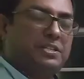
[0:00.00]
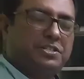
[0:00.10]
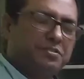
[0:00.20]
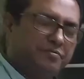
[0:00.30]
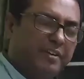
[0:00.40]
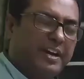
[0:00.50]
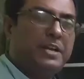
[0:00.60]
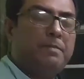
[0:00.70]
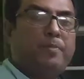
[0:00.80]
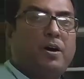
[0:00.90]
This is
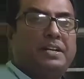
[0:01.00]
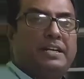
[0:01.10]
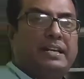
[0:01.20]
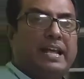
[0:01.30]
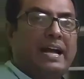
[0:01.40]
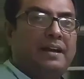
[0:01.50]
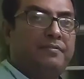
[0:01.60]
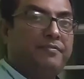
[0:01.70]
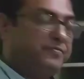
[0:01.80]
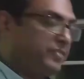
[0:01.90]
very important
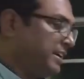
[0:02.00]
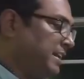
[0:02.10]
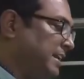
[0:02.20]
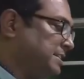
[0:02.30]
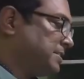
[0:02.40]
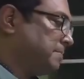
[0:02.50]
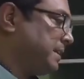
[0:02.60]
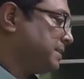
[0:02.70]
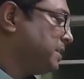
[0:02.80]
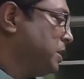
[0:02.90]
and very
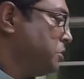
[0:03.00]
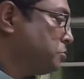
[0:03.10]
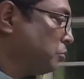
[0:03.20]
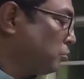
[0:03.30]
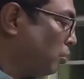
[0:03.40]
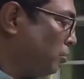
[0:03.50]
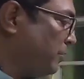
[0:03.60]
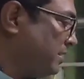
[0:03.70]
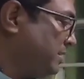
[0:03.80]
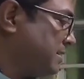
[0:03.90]
legitimate to go
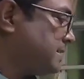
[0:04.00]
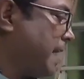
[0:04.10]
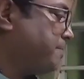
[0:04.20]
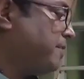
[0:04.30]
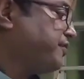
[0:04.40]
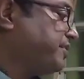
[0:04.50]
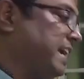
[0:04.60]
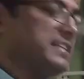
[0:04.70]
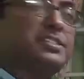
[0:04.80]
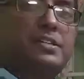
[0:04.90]
with this type of
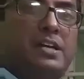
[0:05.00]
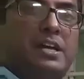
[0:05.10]
test